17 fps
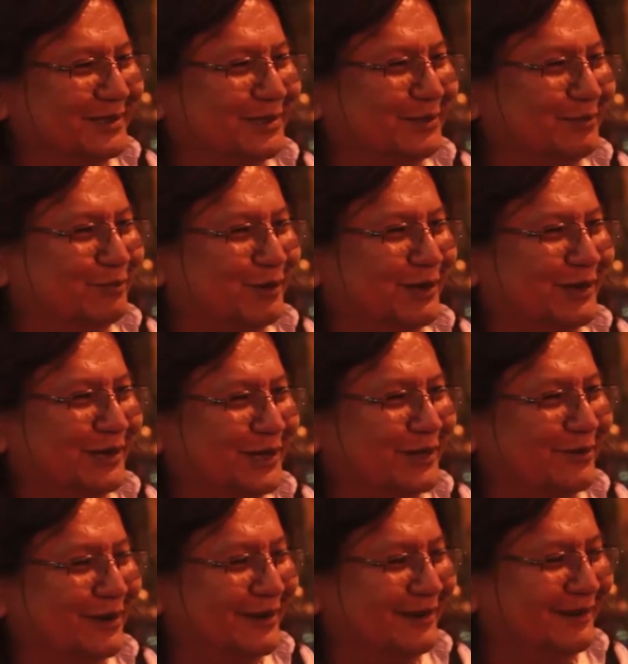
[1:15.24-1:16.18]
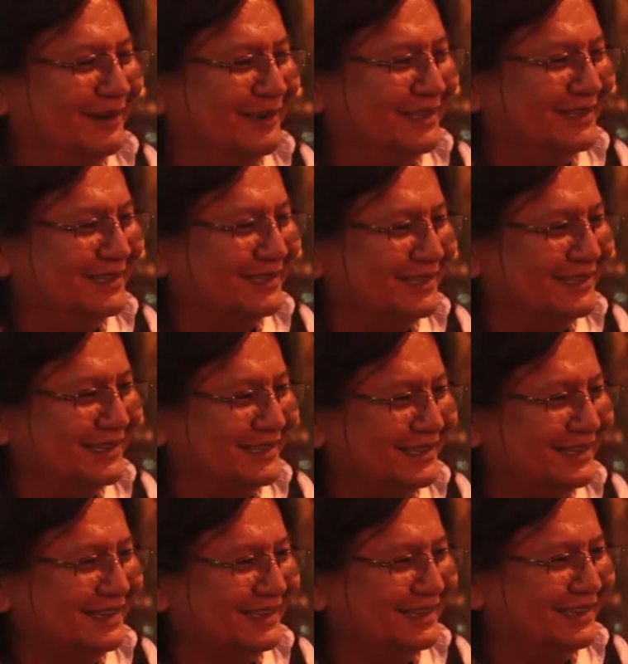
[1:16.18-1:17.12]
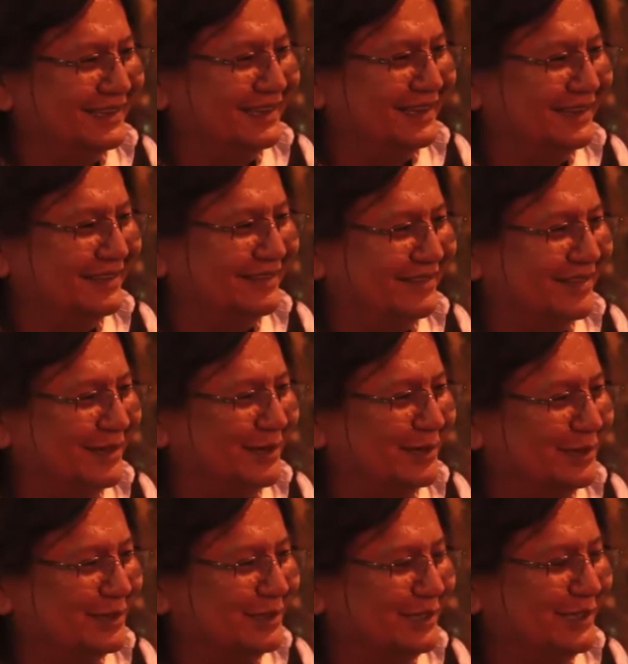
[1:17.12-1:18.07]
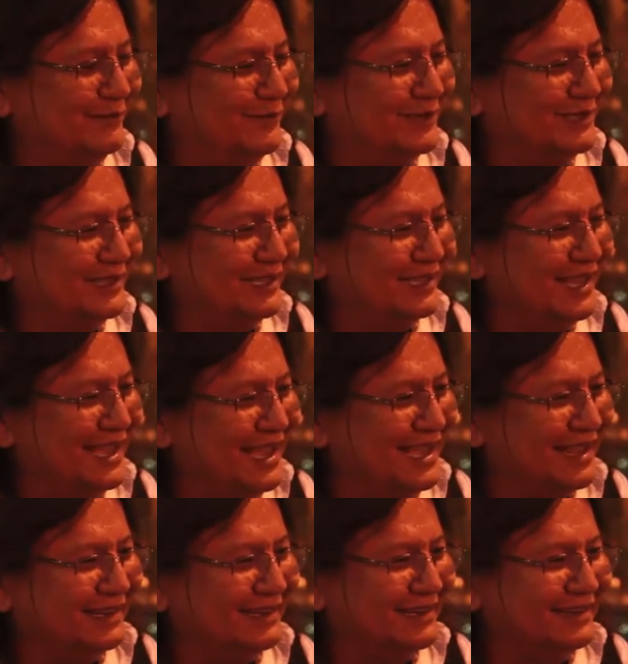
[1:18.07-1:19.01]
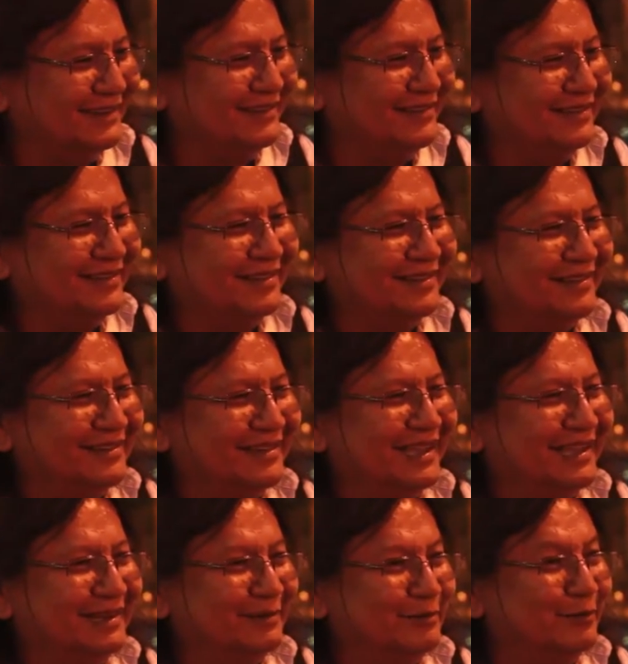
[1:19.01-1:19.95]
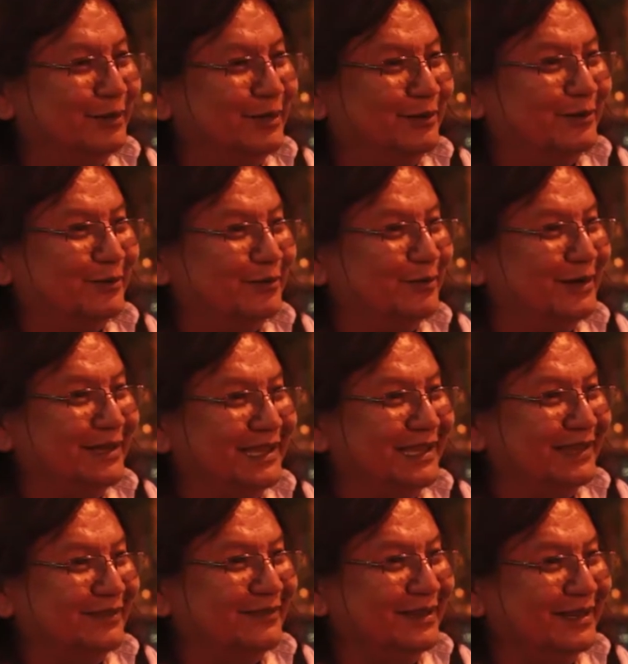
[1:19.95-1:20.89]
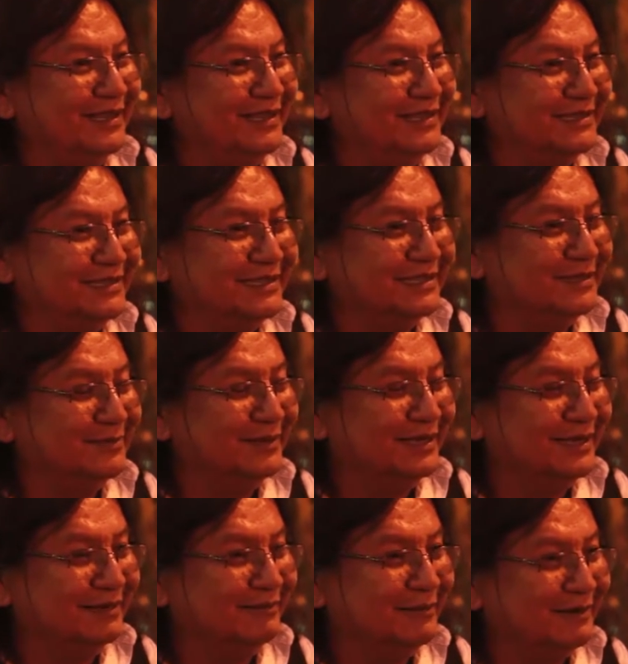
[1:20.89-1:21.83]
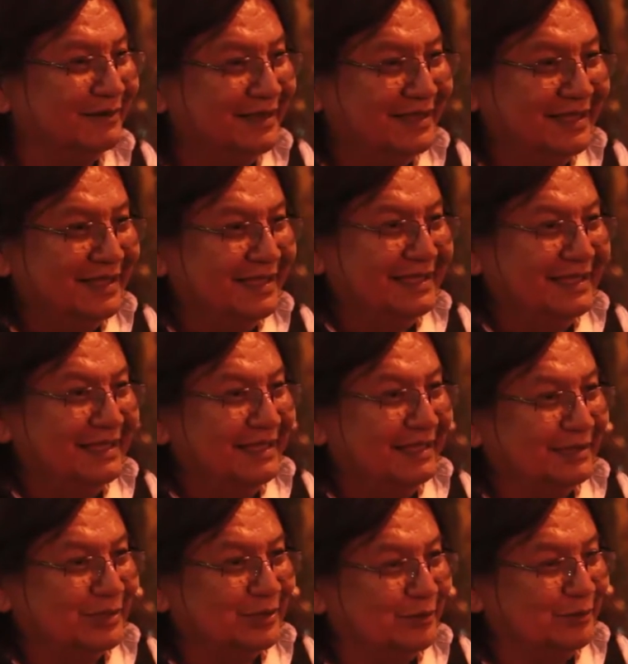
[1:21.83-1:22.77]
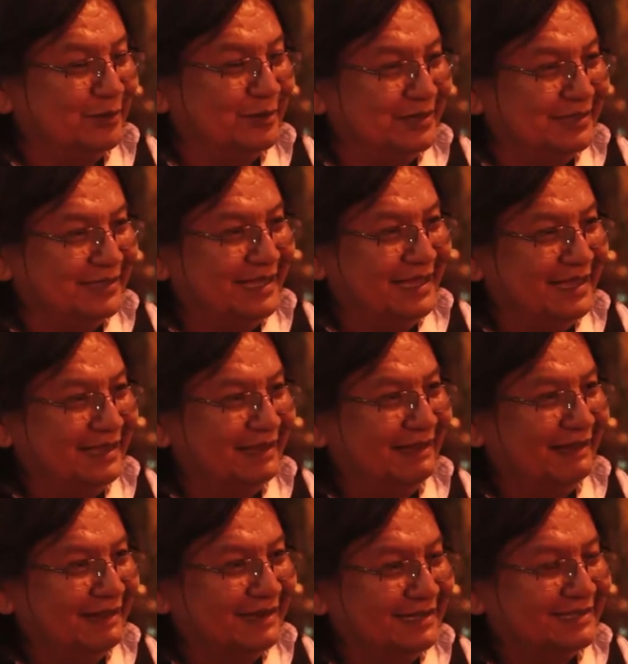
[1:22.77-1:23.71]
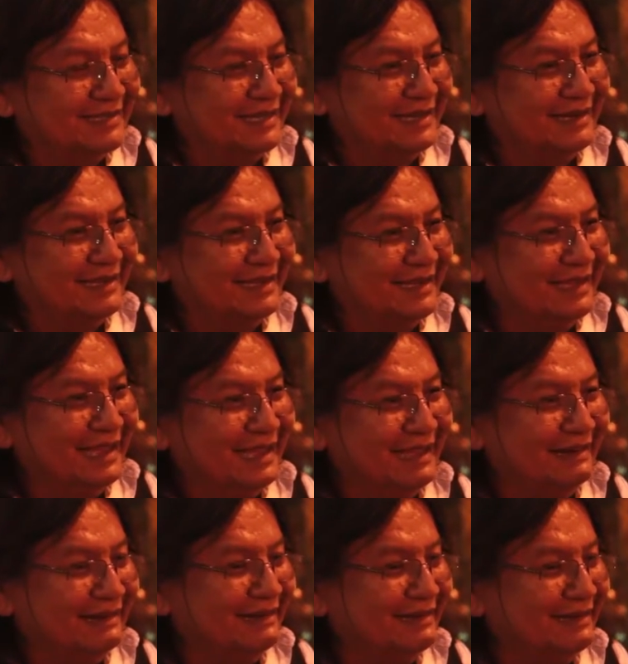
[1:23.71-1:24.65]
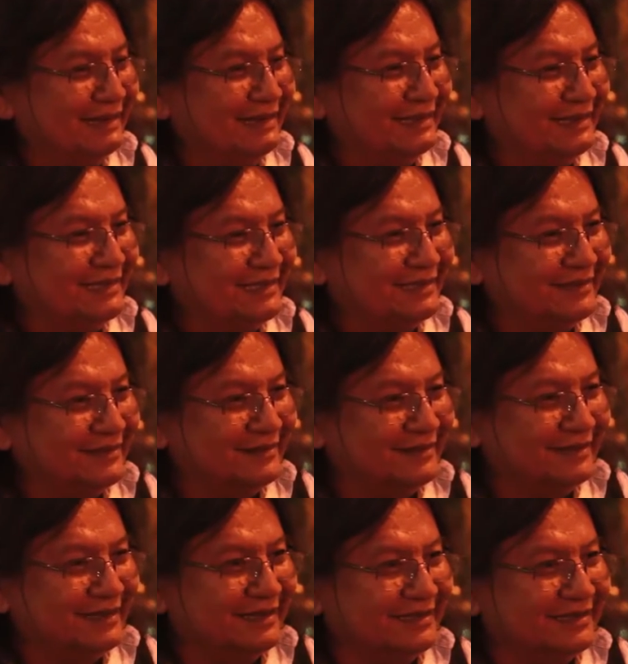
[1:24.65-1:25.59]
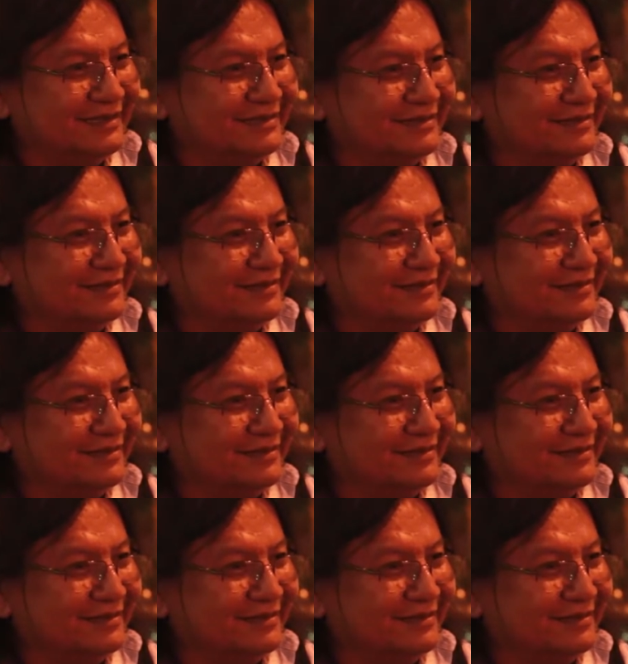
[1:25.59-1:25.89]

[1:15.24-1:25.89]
pull a trick on us and get out there as cheap as they can, you know, on that, and we don't really have any decision-making power. So we're saying Unsettling Canada is to